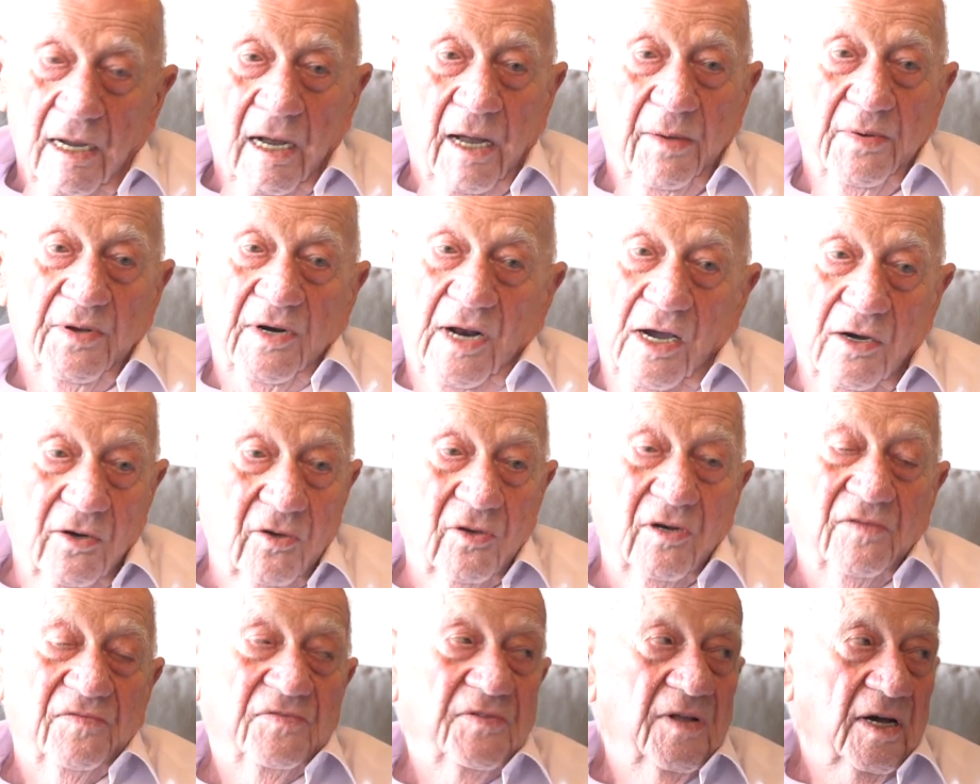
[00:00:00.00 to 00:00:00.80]
I mean, I
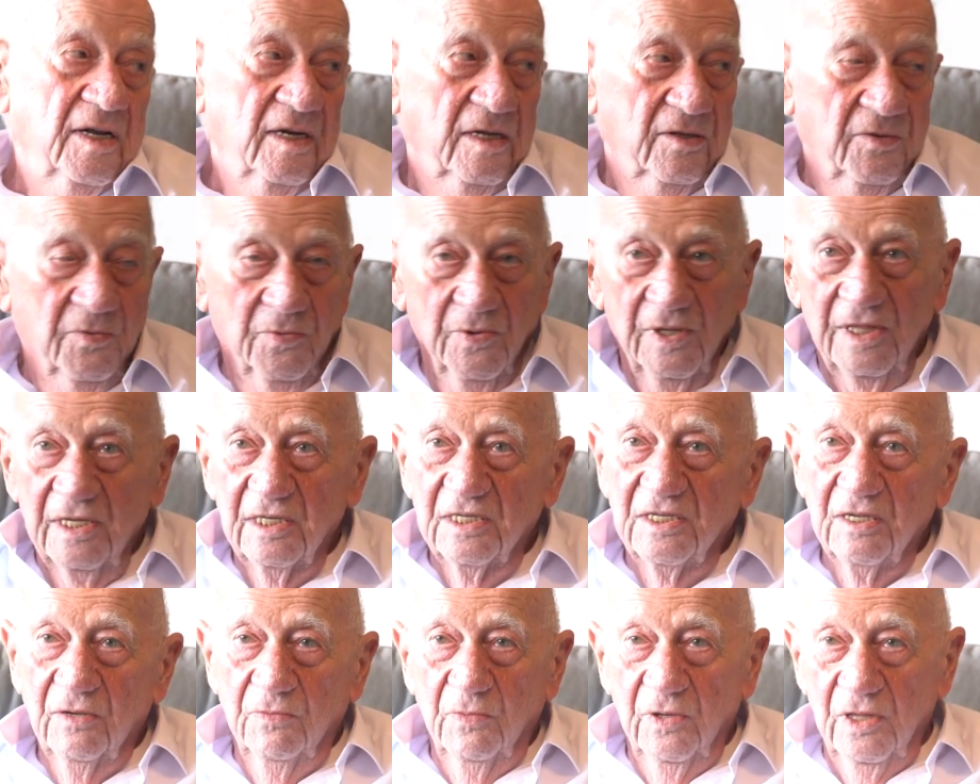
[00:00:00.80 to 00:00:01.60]
could have done it with
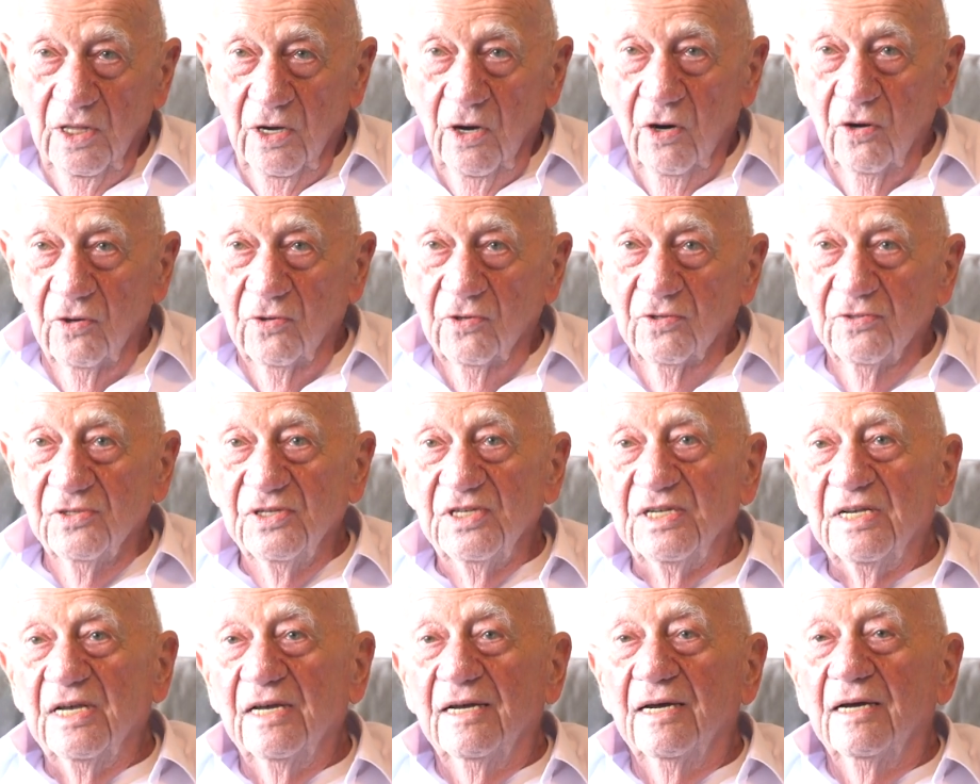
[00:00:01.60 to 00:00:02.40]
a
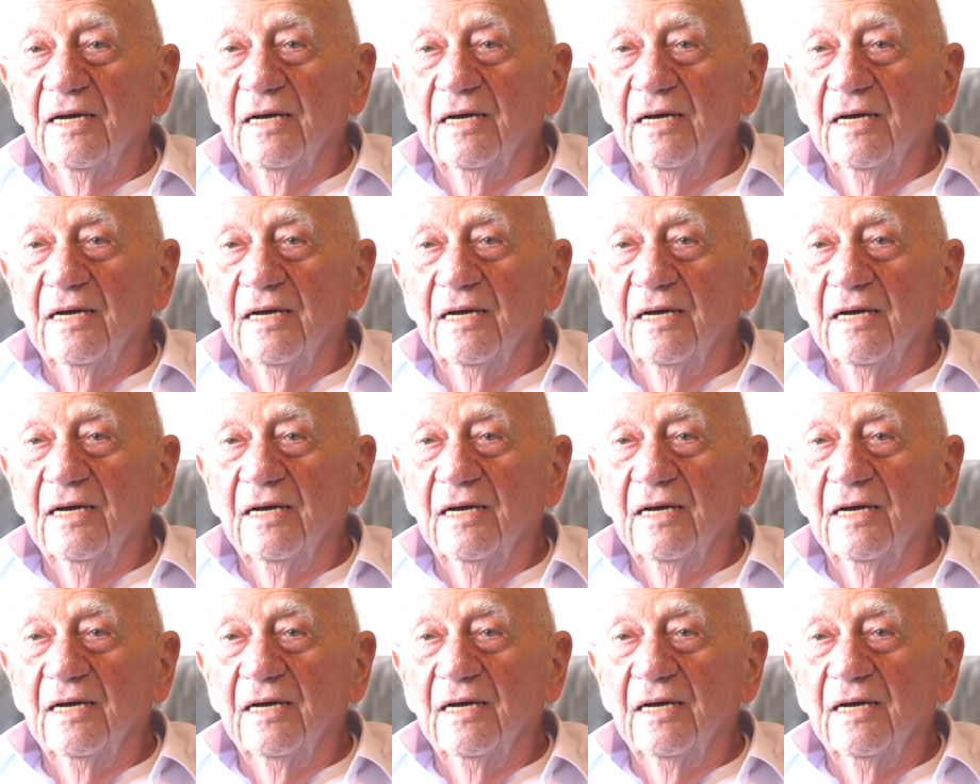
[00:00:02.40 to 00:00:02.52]
hose,